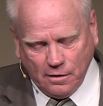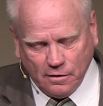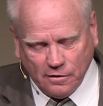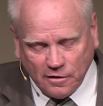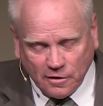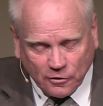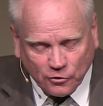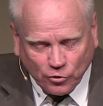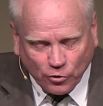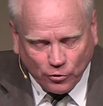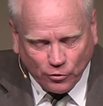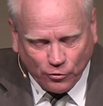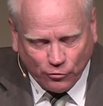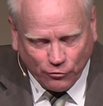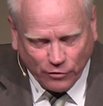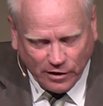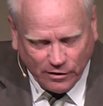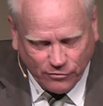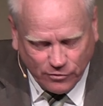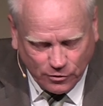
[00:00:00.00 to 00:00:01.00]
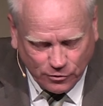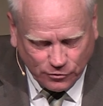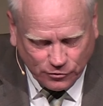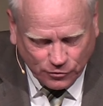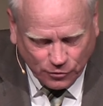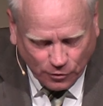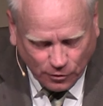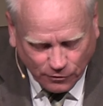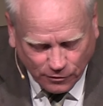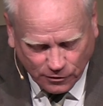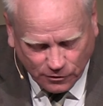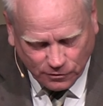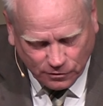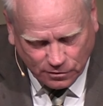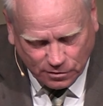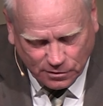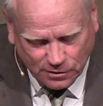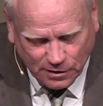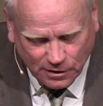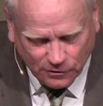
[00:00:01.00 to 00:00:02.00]
And the Internal Revenue
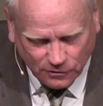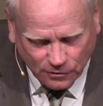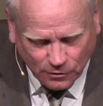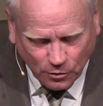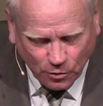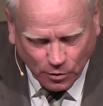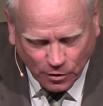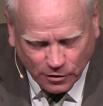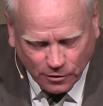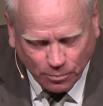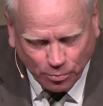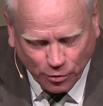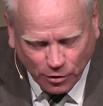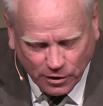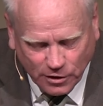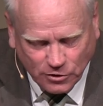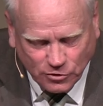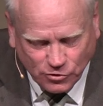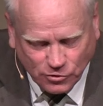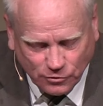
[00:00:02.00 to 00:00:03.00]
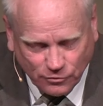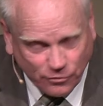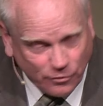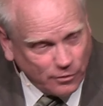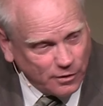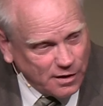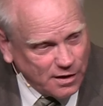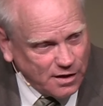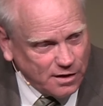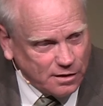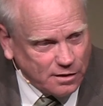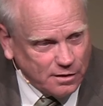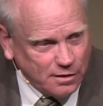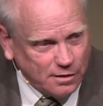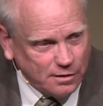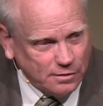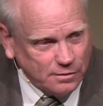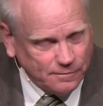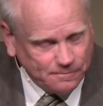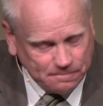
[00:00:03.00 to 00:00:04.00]
Service isn't going to praise you for
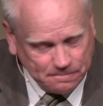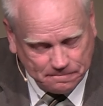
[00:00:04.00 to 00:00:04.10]
anything.